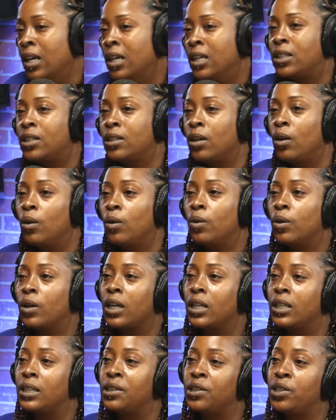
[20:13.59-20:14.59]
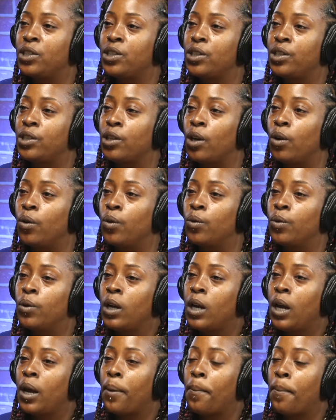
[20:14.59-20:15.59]
So, so
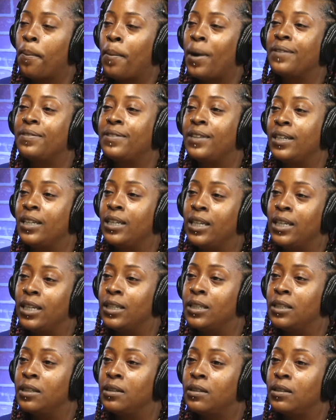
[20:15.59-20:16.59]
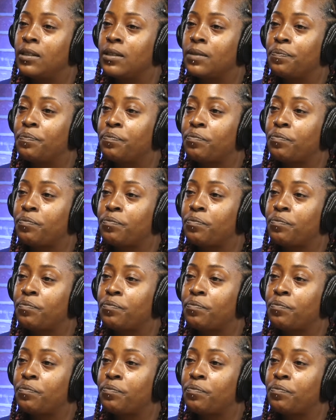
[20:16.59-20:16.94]
my thing is,